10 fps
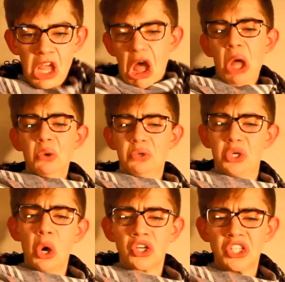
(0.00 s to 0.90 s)
Oh
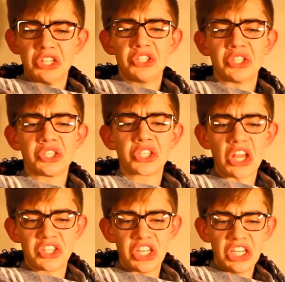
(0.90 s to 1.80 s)
gosh, that's
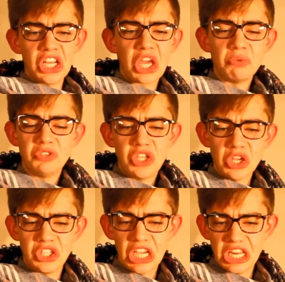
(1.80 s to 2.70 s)
disgusting, look how
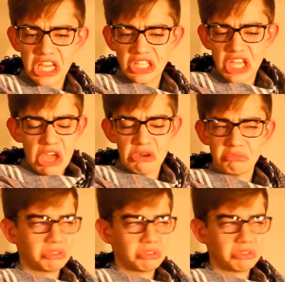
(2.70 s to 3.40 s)
dirty it is, oh